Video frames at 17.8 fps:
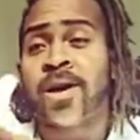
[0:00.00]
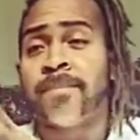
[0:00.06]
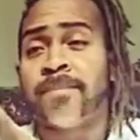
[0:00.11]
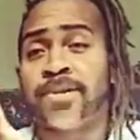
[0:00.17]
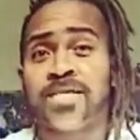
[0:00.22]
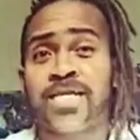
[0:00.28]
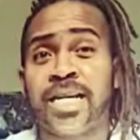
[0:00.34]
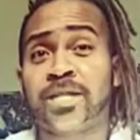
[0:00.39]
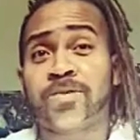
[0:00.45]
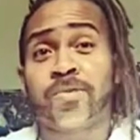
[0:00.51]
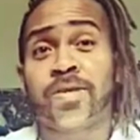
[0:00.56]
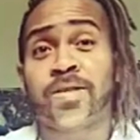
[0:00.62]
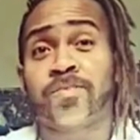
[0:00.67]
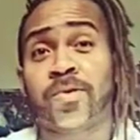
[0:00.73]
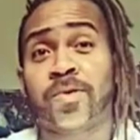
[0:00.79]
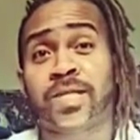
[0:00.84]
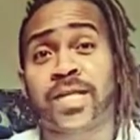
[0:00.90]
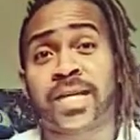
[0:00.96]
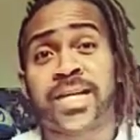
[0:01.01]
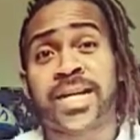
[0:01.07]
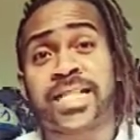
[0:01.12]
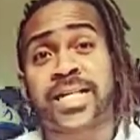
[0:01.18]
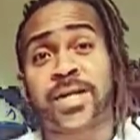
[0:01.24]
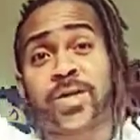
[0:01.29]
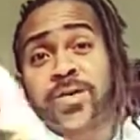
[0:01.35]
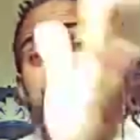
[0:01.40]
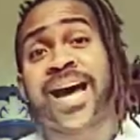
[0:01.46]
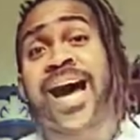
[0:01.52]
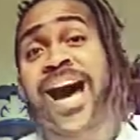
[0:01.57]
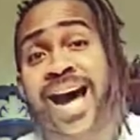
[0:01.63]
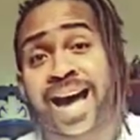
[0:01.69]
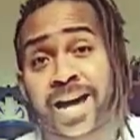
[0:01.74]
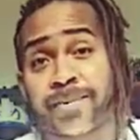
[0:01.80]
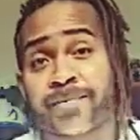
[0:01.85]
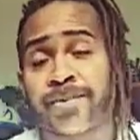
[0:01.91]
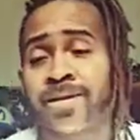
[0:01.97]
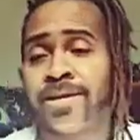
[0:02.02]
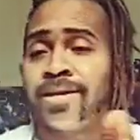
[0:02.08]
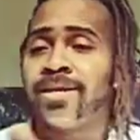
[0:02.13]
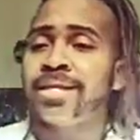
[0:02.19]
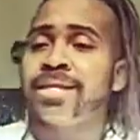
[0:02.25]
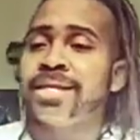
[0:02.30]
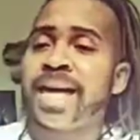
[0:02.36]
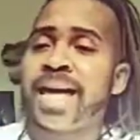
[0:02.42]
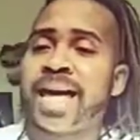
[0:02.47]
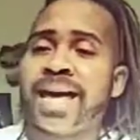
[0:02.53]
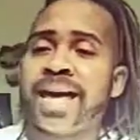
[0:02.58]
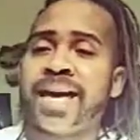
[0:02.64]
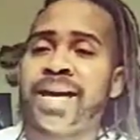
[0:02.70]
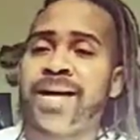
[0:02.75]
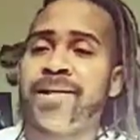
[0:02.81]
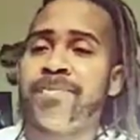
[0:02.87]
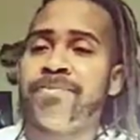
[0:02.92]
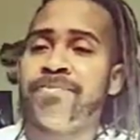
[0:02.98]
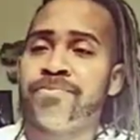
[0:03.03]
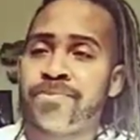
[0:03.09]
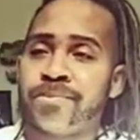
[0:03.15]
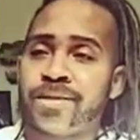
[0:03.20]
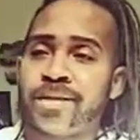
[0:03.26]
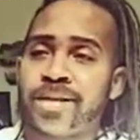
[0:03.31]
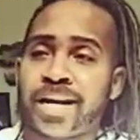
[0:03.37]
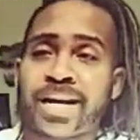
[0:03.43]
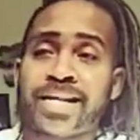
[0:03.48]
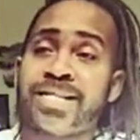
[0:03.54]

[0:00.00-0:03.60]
but this one's mostly connected through time. And, you know, like I